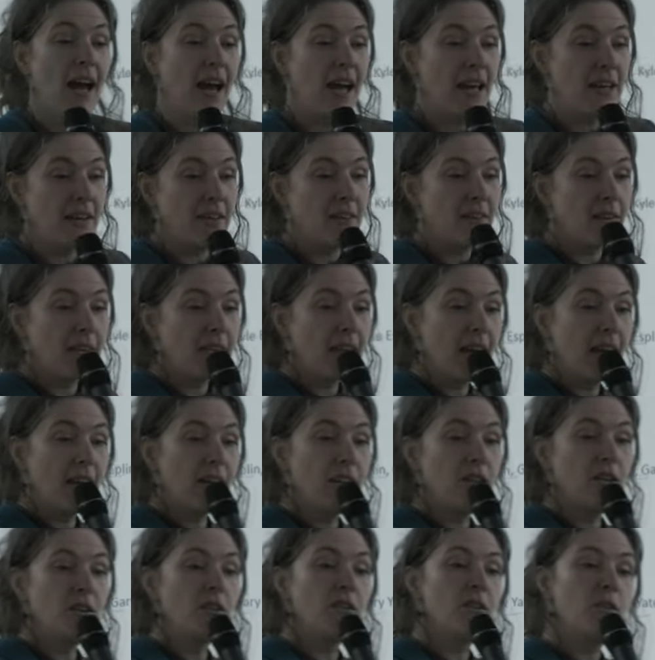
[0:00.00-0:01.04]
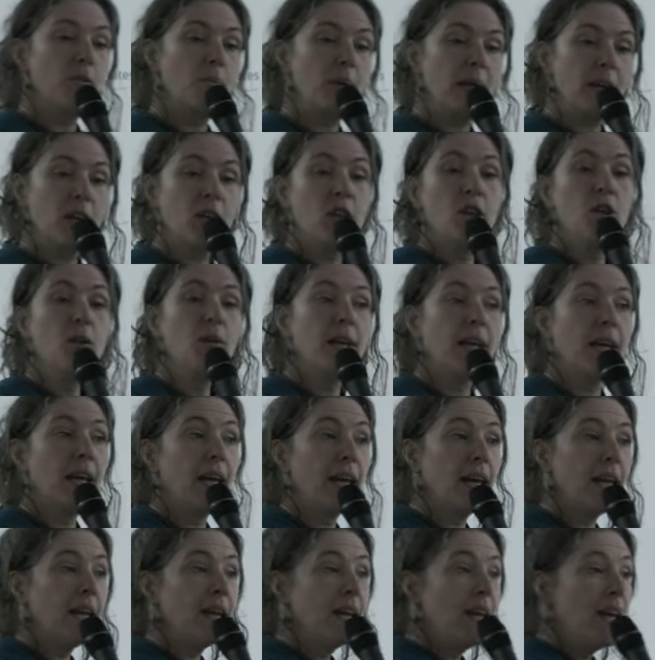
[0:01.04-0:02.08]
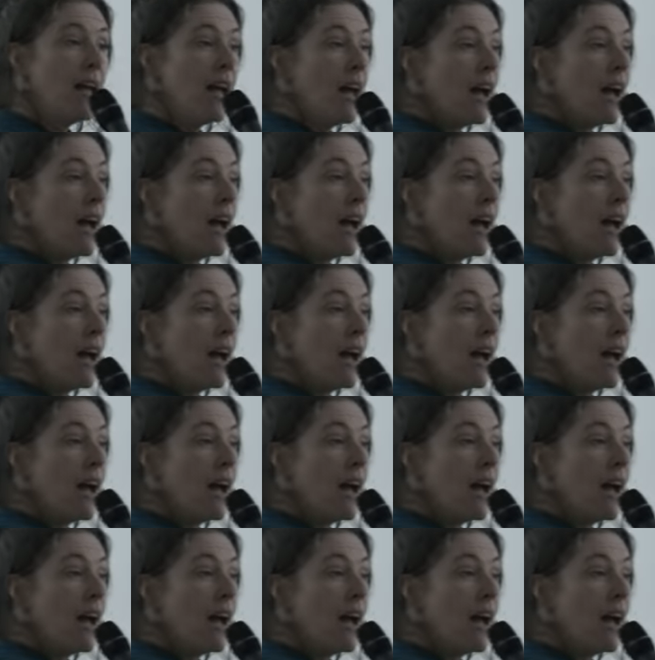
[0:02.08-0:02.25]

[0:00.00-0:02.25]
and then there'll be a Q&A,